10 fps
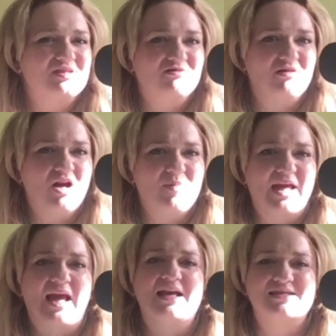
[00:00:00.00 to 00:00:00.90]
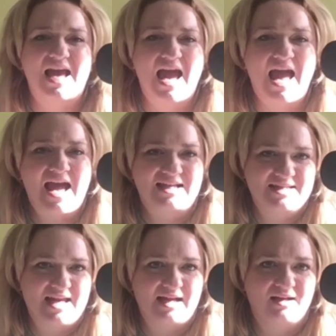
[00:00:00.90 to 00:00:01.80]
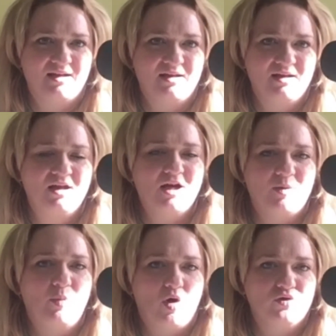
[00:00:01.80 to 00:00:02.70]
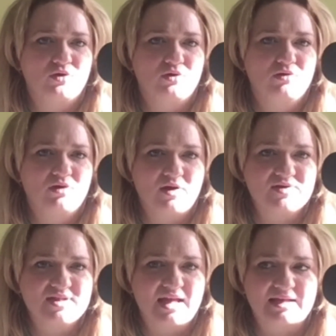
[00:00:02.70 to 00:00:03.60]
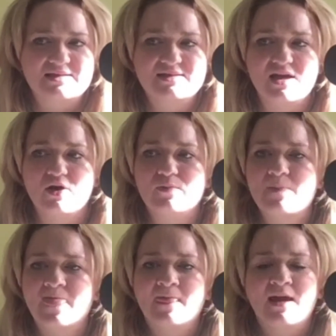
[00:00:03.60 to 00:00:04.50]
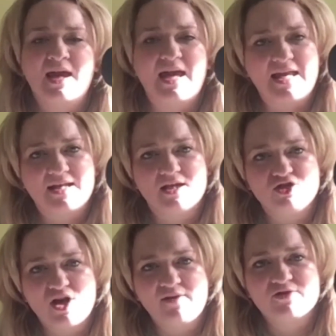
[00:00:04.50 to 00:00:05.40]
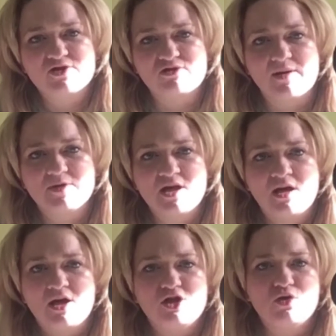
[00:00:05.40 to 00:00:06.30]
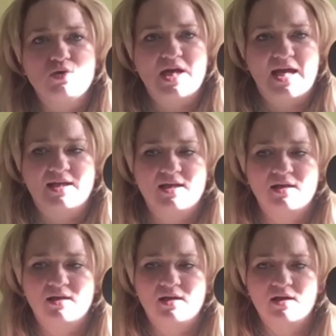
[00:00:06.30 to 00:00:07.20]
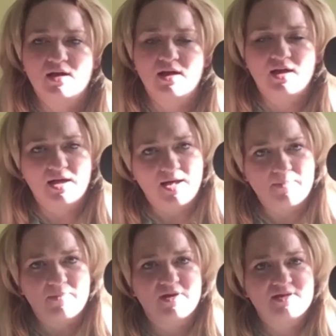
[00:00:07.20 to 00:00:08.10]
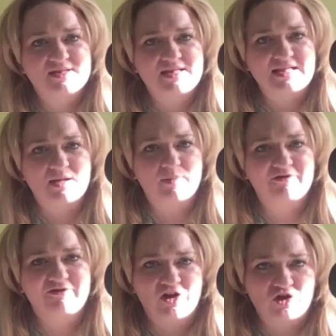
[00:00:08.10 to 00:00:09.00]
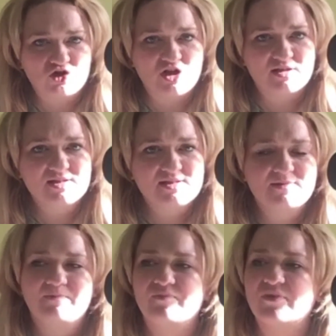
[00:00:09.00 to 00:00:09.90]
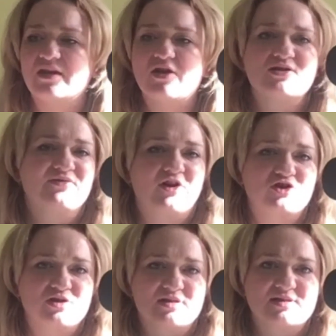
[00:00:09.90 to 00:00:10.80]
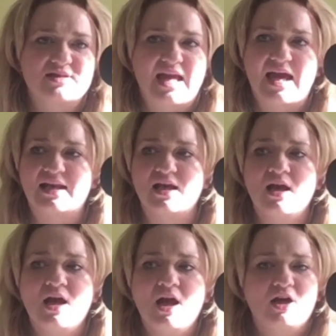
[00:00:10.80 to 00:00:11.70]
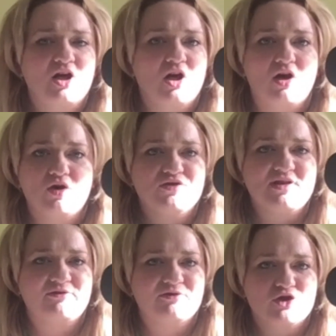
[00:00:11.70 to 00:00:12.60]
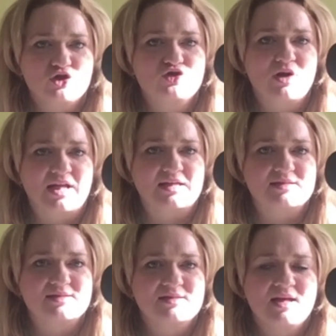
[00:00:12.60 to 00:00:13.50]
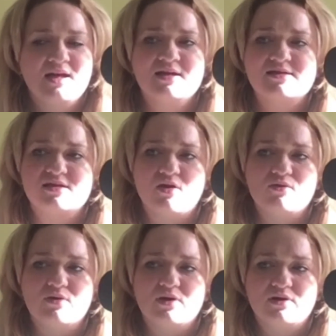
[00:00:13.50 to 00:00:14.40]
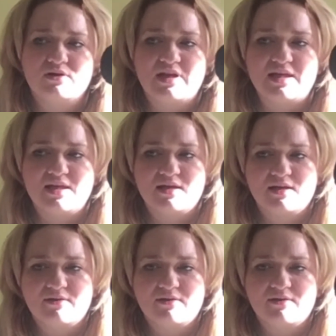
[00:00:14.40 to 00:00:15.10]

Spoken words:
describing as acting upon those things. So in JavaScript you can set up functions. Those functions can occur on different triggers. So the